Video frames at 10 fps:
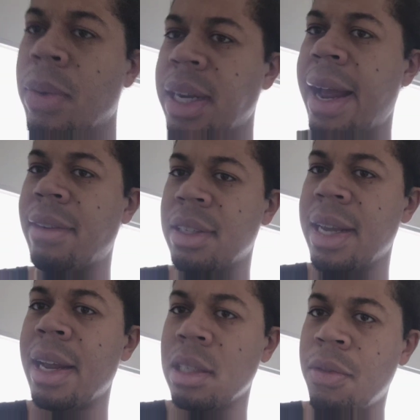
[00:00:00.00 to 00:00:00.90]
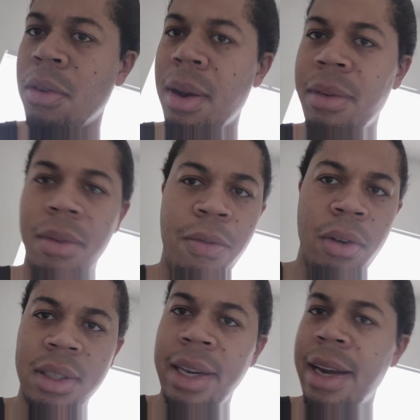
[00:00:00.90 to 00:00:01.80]
Which I have to say is the
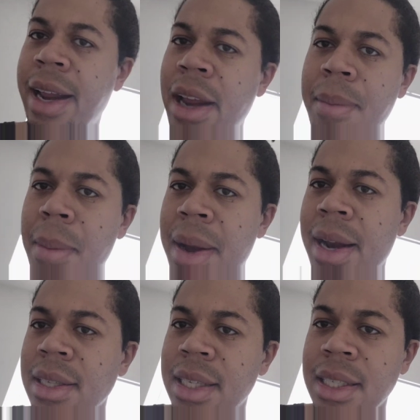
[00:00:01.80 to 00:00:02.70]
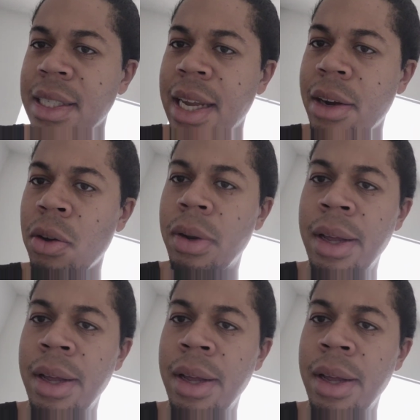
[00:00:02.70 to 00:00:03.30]
first thing that came to my mind is this is getting old.